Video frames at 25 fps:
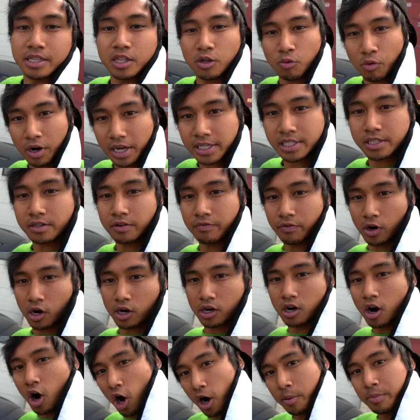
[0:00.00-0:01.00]
the rest of our
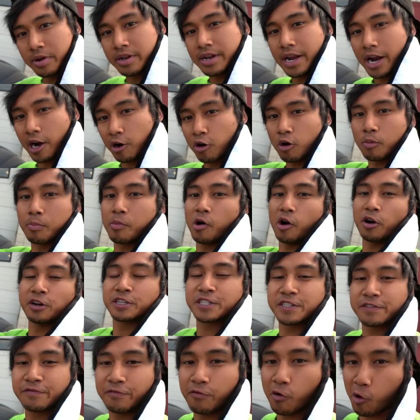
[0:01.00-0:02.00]
carbon aero
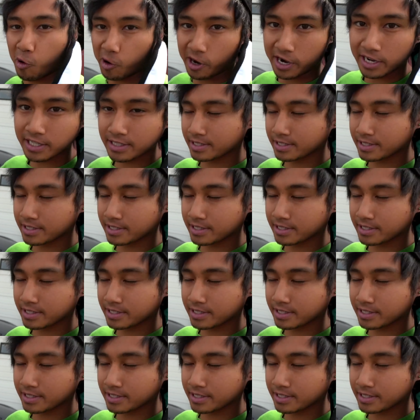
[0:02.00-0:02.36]
parts for it.